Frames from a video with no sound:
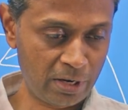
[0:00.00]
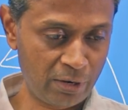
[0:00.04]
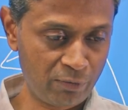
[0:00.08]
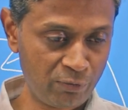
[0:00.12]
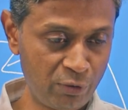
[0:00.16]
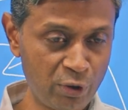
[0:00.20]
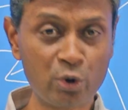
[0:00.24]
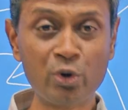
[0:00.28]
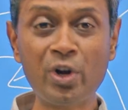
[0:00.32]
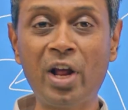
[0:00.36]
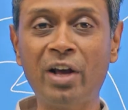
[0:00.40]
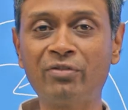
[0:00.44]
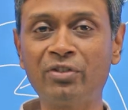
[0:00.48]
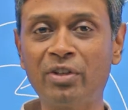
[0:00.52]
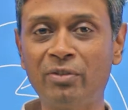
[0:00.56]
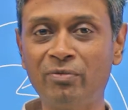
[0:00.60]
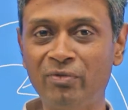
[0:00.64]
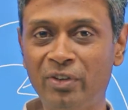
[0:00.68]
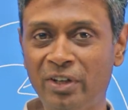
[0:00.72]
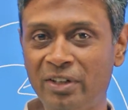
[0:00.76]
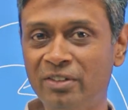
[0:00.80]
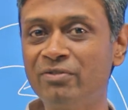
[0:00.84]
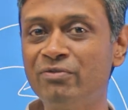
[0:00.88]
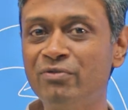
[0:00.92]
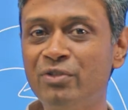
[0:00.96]
We should have some
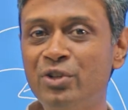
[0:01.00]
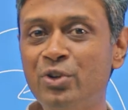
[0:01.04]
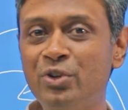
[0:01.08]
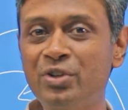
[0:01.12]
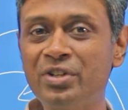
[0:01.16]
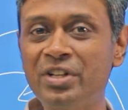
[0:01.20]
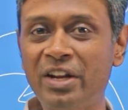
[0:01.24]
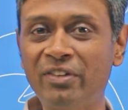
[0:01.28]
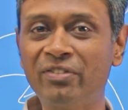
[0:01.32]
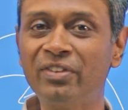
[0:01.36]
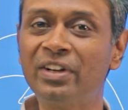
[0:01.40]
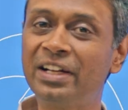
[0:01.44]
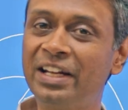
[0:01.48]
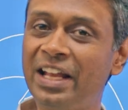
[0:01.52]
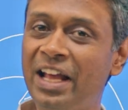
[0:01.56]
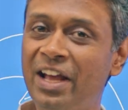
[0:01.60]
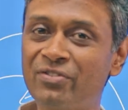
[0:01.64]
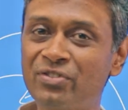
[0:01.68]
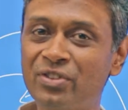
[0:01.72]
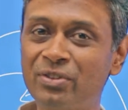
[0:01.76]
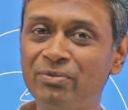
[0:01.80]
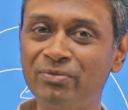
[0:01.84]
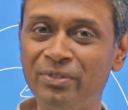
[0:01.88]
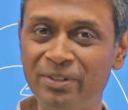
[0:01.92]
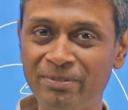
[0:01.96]
fun. We should definitely
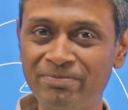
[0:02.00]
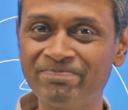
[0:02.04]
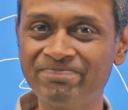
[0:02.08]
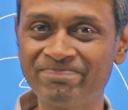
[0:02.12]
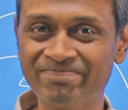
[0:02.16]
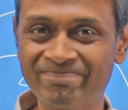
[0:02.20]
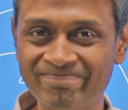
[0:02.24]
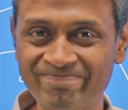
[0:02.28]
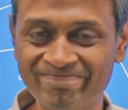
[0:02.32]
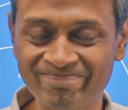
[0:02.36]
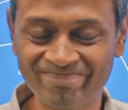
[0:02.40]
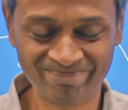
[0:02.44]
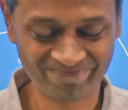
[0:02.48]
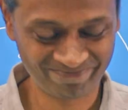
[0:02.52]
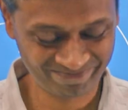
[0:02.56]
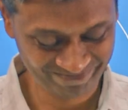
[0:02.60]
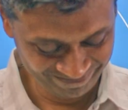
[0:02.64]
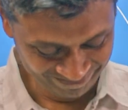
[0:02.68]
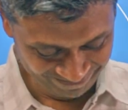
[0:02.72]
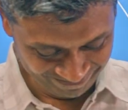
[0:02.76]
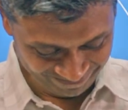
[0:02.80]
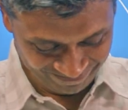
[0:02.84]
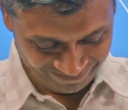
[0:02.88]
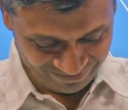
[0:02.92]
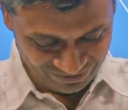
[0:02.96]
have some fun.
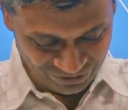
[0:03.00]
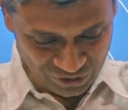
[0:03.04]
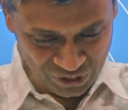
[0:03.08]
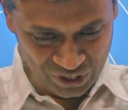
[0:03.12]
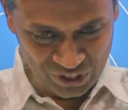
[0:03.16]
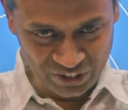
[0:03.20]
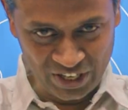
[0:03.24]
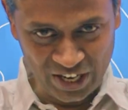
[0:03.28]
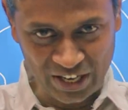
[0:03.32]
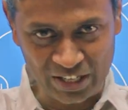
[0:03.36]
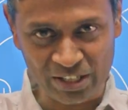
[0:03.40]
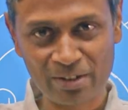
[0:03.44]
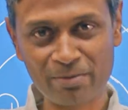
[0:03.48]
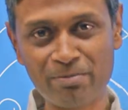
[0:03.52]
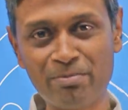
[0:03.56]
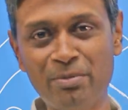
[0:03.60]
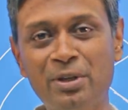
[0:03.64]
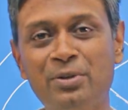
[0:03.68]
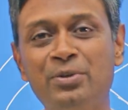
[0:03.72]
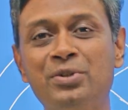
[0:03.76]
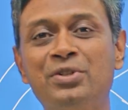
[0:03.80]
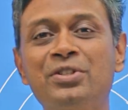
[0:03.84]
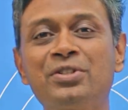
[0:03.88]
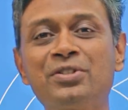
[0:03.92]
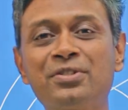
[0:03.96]
Cheers, guys.
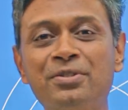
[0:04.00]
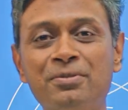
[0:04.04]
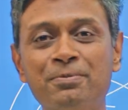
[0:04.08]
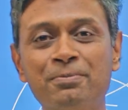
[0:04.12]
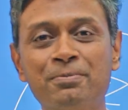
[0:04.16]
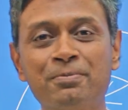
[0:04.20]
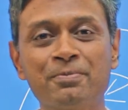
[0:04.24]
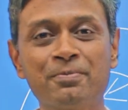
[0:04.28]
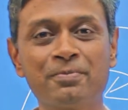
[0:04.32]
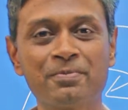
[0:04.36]
Best wishes.